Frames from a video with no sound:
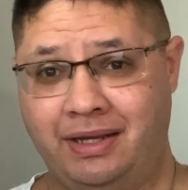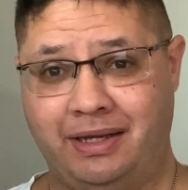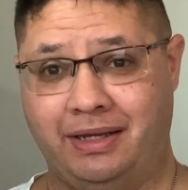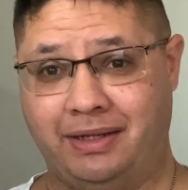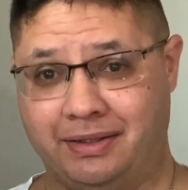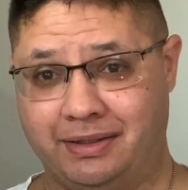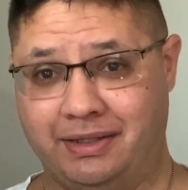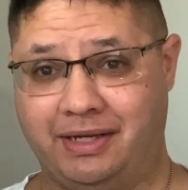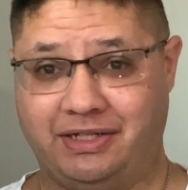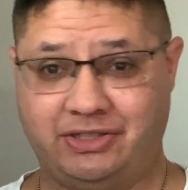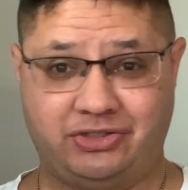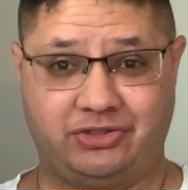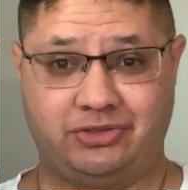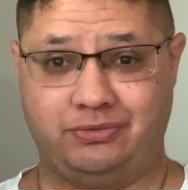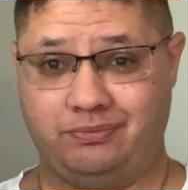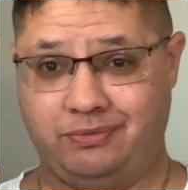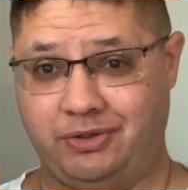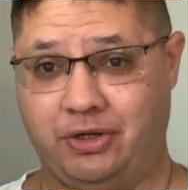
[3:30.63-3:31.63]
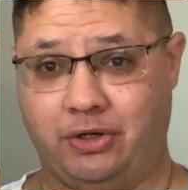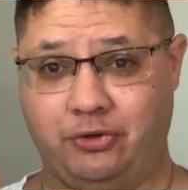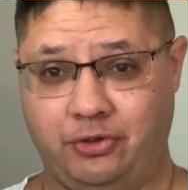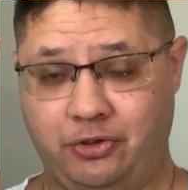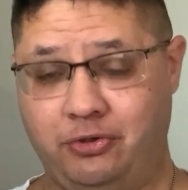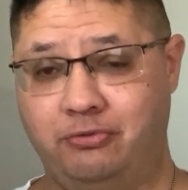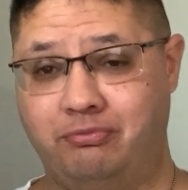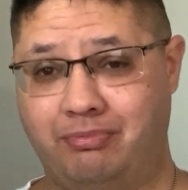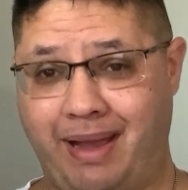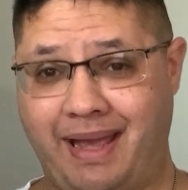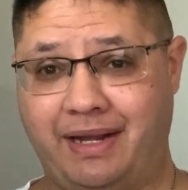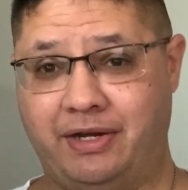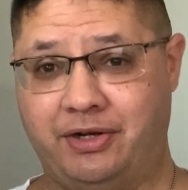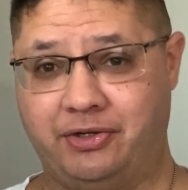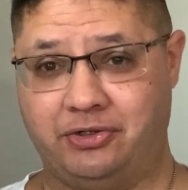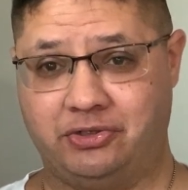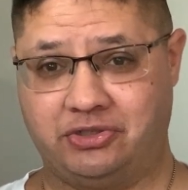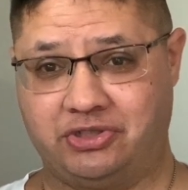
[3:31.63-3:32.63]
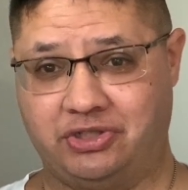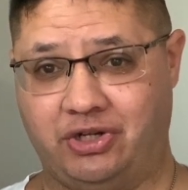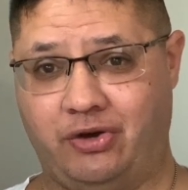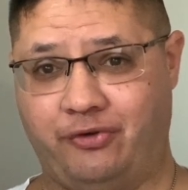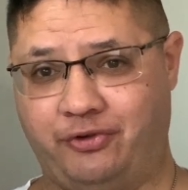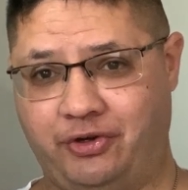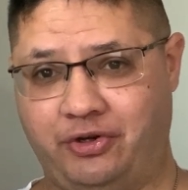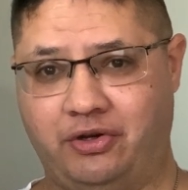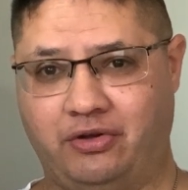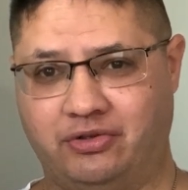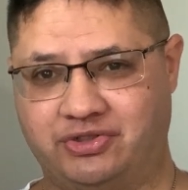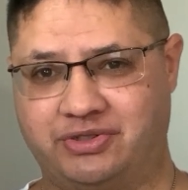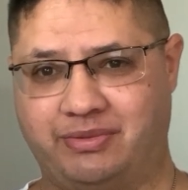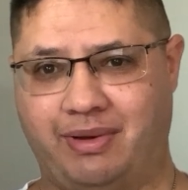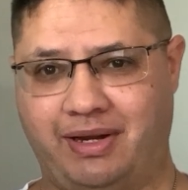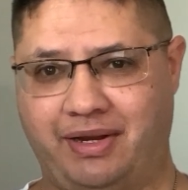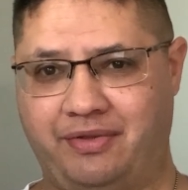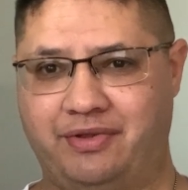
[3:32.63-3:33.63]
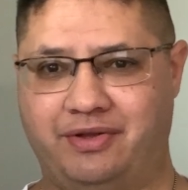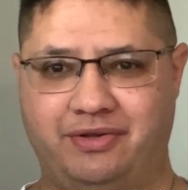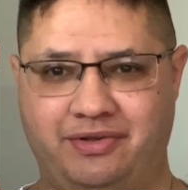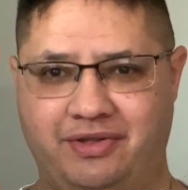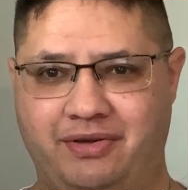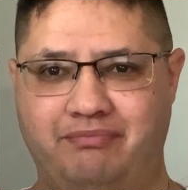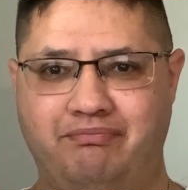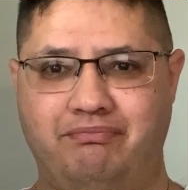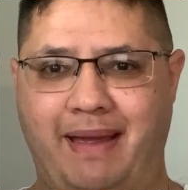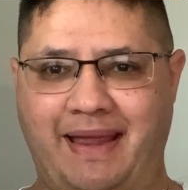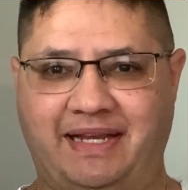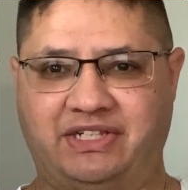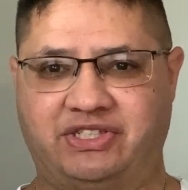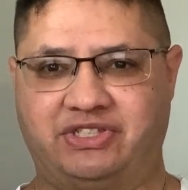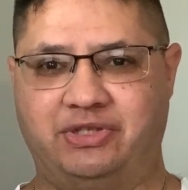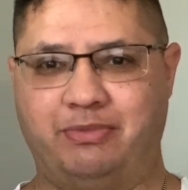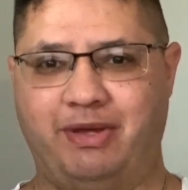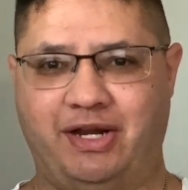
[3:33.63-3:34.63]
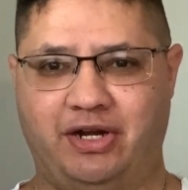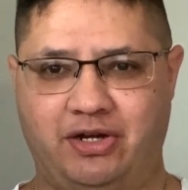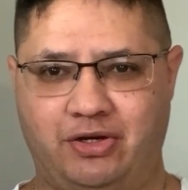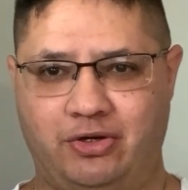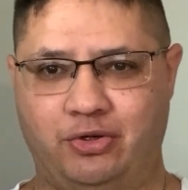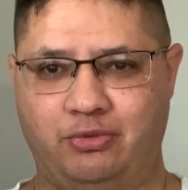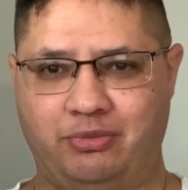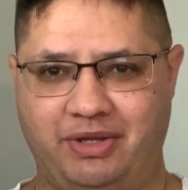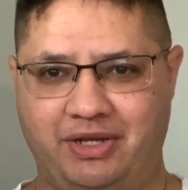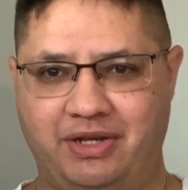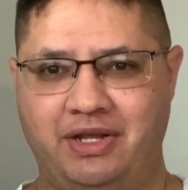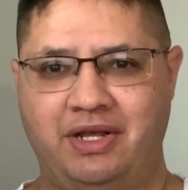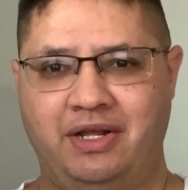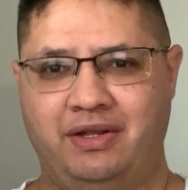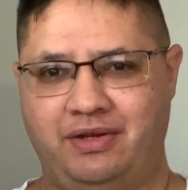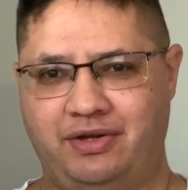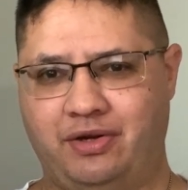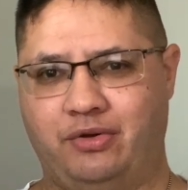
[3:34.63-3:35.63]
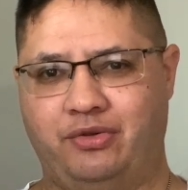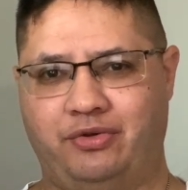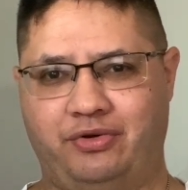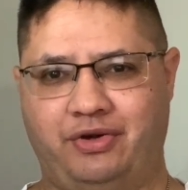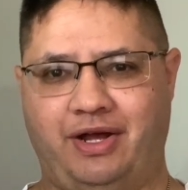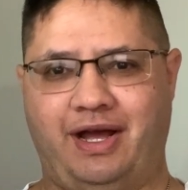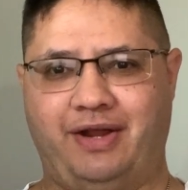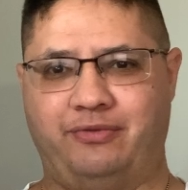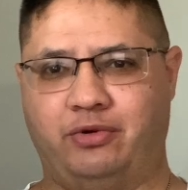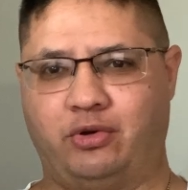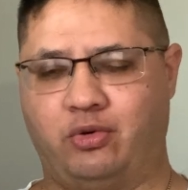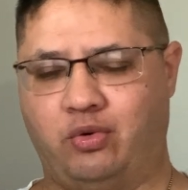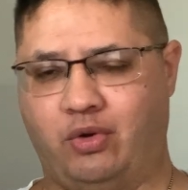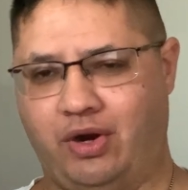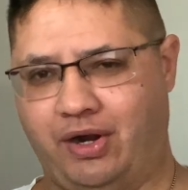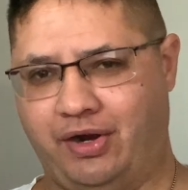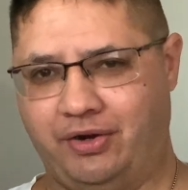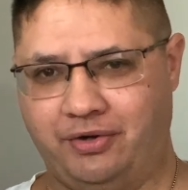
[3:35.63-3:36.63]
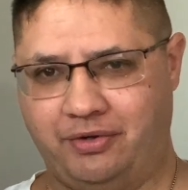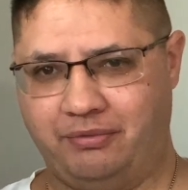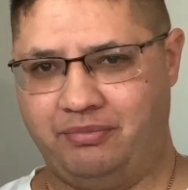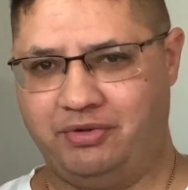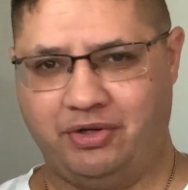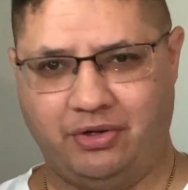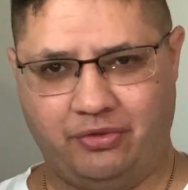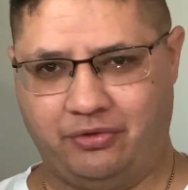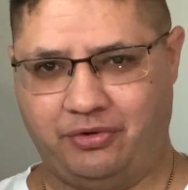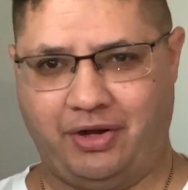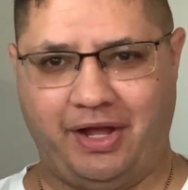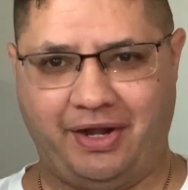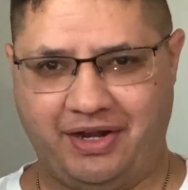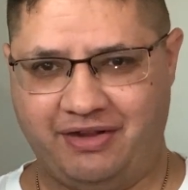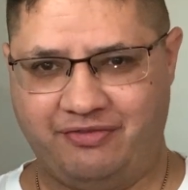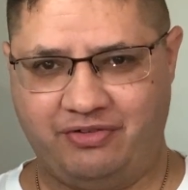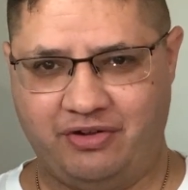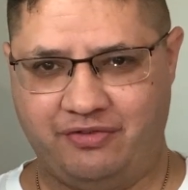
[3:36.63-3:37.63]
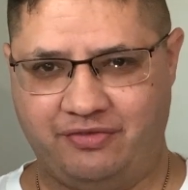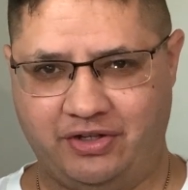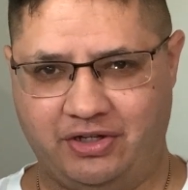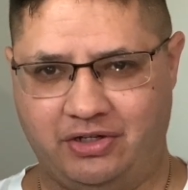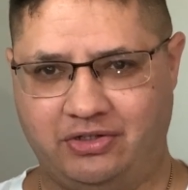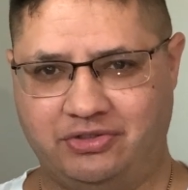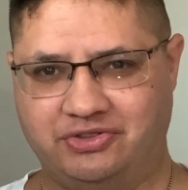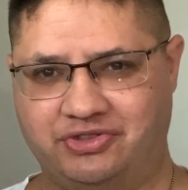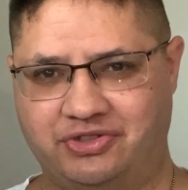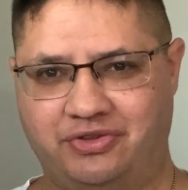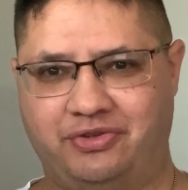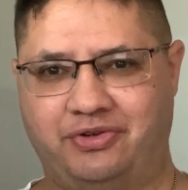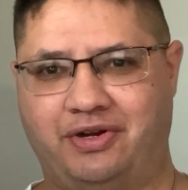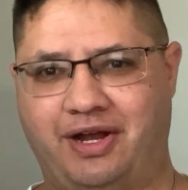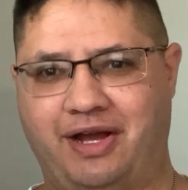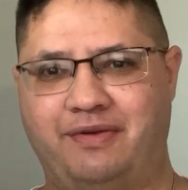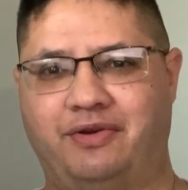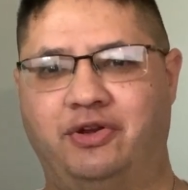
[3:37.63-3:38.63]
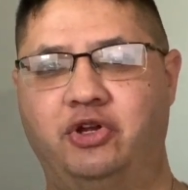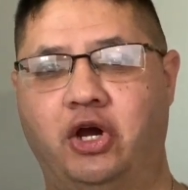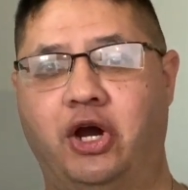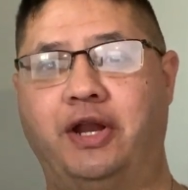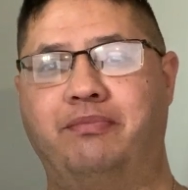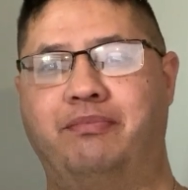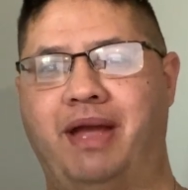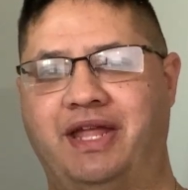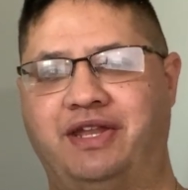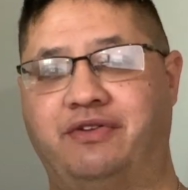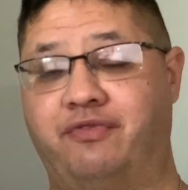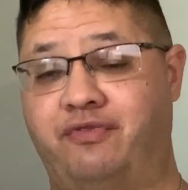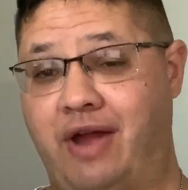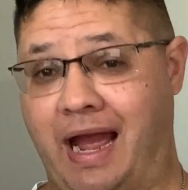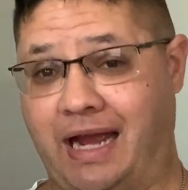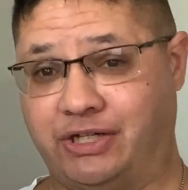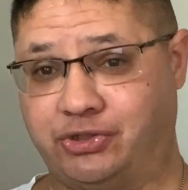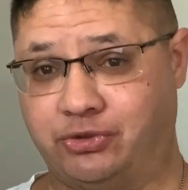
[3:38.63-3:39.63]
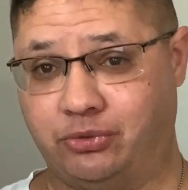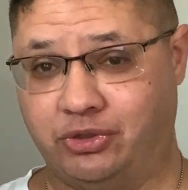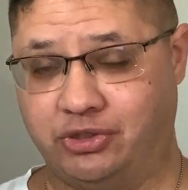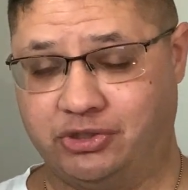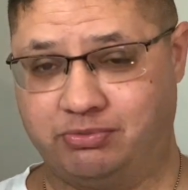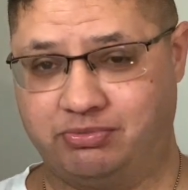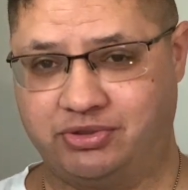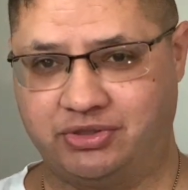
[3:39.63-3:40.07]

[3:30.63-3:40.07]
unless you made it yourself or somebody that makes them at home, and they're not required to, they're not FFLs and they're not gun manufacturers,